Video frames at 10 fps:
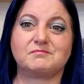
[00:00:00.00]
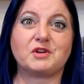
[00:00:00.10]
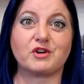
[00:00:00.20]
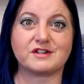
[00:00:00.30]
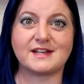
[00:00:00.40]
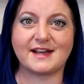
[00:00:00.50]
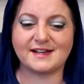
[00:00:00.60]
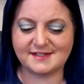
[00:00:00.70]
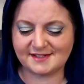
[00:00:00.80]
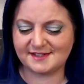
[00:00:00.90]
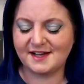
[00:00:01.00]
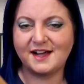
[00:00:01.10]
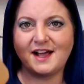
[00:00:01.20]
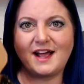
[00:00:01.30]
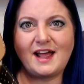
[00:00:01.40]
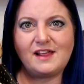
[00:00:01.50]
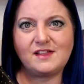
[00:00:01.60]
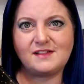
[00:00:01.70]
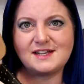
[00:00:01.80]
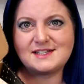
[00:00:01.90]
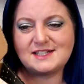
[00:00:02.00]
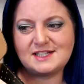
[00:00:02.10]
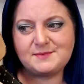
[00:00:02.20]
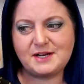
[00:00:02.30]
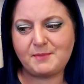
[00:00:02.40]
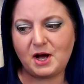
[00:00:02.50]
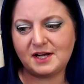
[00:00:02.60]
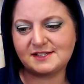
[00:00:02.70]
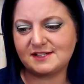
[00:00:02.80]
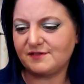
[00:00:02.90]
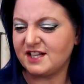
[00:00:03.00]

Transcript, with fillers: your tastes and then they send them in a box.